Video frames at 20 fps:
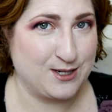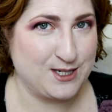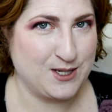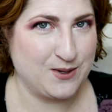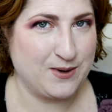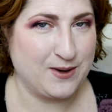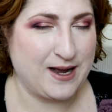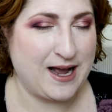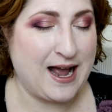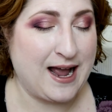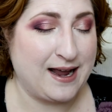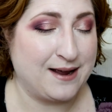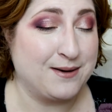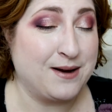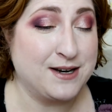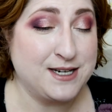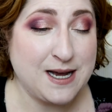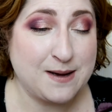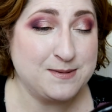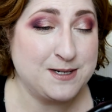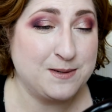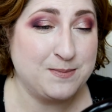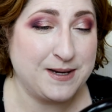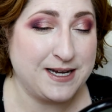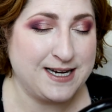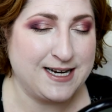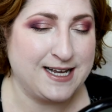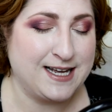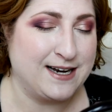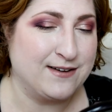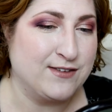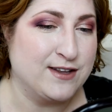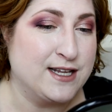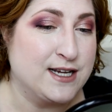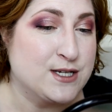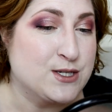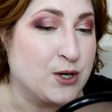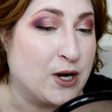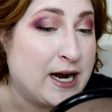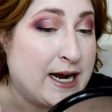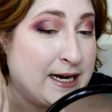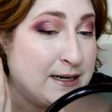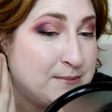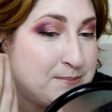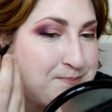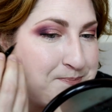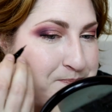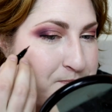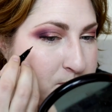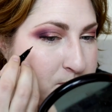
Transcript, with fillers: So I adopted PETA and everything's great.